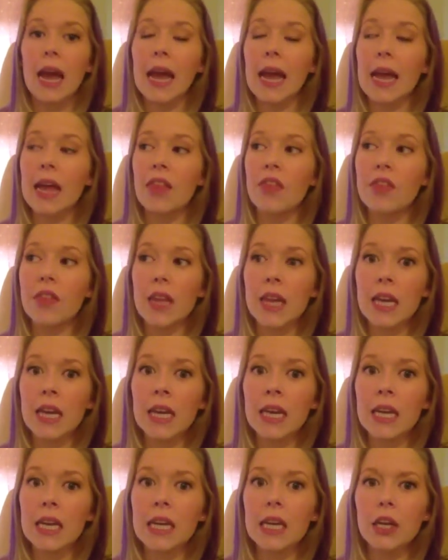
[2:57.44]
And
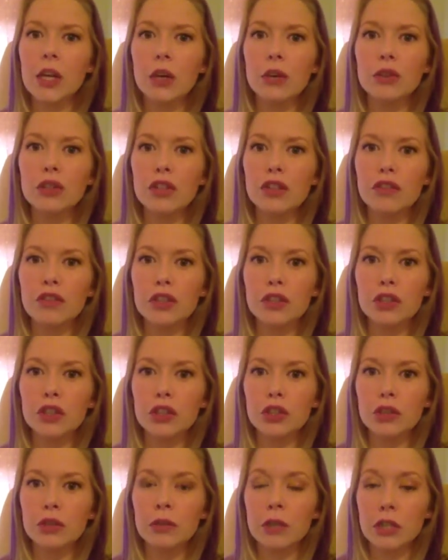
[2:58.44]
then he goes over
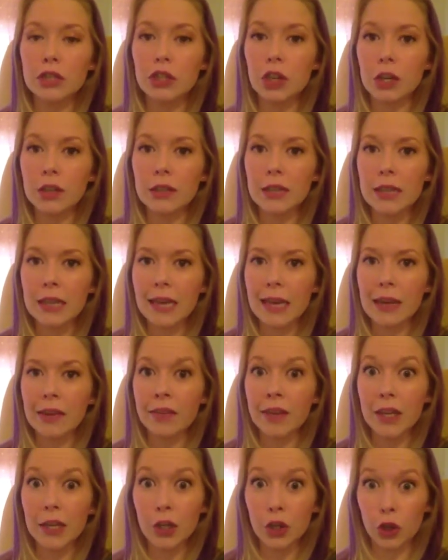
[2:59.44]
to a chart that they
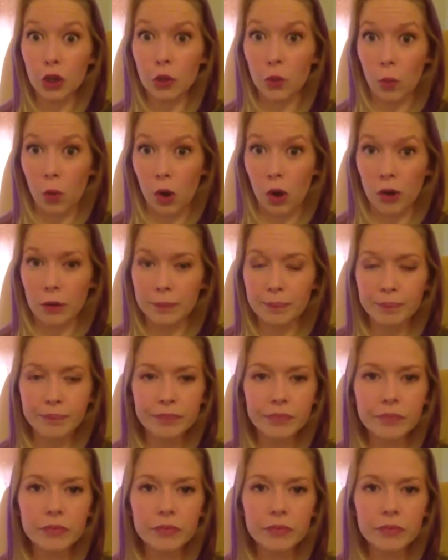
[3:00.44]
have hidden on the wall